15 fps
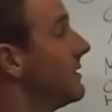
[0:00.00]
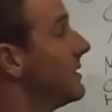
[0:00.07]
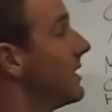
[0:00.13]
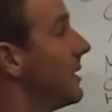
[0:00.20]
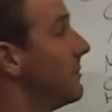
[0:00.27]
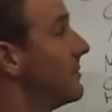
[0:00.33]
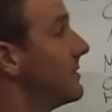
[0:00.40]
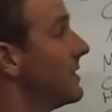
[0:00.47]

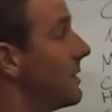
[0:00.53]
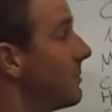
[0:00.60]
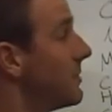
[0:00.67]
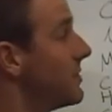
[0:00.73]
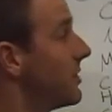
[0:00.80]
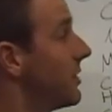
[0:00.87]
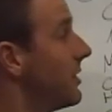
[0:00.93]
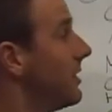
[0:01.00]
times
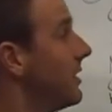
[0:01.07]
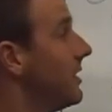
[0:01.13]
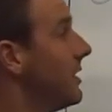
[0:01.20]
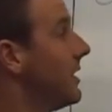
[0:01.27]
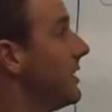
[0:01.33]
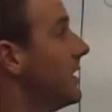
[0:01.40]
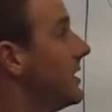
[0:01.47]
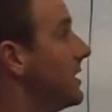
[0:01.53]
temperature
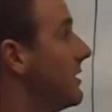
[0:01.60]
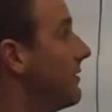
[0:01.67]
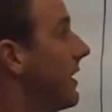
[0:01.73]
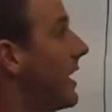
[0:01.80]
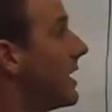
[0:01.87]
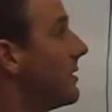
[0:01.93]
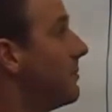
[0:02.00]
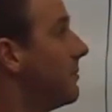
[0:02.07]

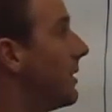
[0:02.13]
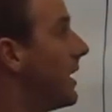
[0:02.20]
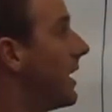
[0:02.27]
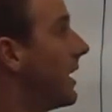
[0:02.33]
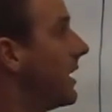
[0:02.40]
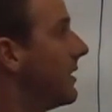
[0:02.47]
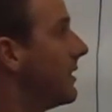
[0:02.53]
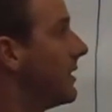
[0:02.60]
divided
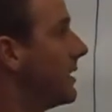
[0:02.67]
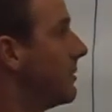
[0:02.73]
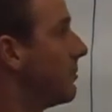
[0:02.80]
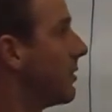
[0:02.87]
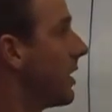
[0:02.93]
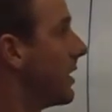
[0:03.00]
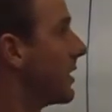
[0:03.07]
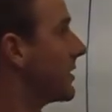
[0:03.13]
by the
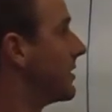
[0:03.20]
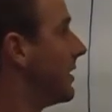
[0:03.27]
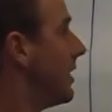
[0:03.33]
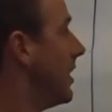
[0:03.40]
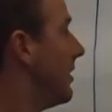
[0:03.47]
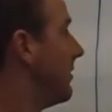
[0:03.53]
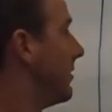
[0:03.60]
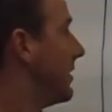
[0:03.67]
product
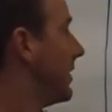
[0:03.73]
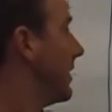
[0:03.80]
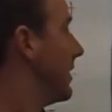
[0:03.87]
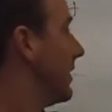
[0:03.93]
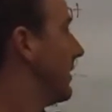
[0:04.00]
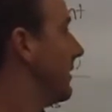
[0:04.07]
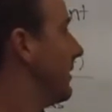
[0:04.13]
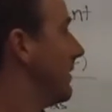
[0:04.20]
of
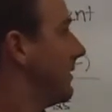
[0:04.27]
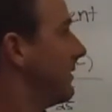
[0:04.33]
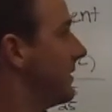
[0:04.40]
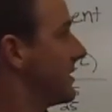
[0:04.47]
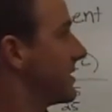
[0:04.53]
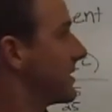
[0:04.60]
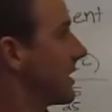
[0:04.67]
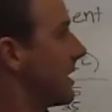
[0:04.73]
the
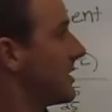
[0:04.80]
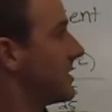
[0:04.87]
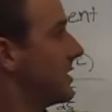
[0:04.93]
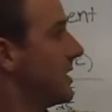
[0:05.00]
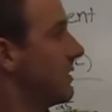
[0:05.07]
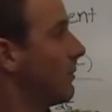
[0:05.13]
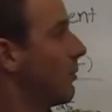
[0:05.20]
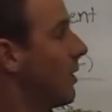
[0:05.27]

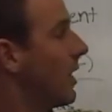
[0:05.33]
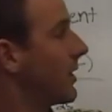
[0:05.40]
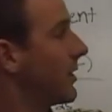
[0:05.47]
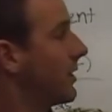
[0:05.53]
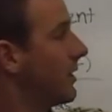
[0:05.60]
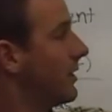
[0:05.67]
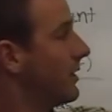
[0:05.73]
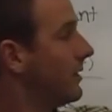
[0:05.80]
viscosity of
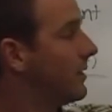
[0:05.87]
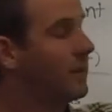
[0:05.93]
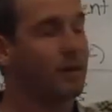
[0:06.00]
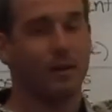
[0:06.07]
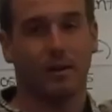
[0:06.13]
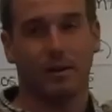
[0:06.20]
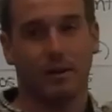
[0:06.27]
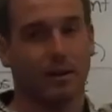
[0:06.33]
water
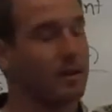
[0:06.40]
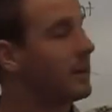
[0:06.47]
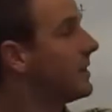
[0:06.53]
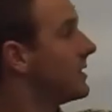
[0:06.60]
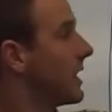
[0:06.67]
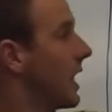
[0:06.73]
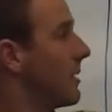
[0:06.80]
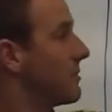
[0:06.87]

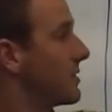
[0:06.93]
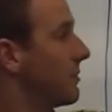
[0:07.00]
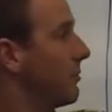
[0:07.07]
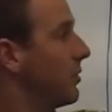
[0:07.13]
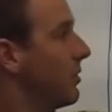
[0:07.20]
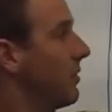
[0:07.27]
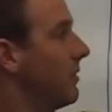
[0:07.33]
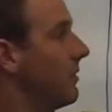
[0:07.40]
times our
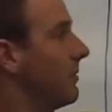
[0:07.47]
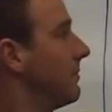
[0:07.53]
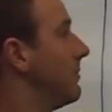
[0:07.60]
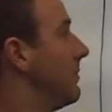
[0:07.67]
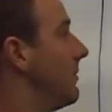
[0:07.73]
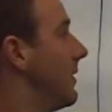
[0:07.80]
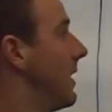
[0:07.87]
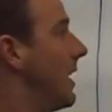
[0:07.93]
mole
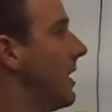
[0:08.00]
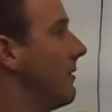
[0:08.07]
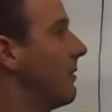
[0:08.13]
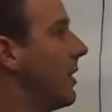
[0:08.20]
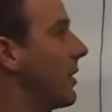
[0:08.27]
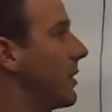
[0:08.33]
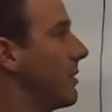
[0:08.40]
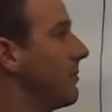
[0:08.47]

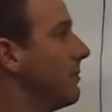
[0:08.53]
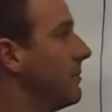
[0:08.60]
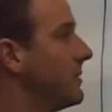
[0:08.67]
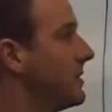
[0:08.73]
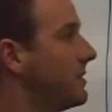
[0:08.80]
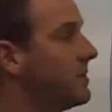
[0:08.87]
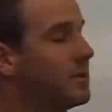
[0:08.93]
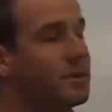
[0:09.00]
volume
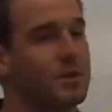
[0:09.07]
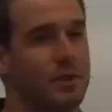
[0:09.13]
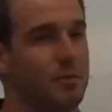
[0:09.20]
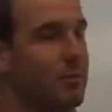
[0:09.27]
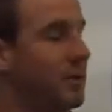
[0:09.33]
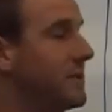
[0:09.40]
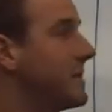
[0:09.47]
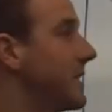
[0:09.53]
to the
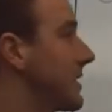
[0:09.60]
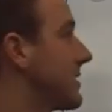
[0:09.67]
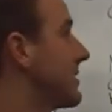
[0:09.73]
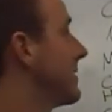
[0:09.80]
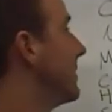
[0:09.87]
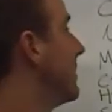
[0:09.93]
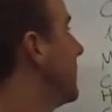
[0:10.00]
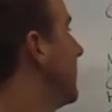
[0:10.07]
0.6.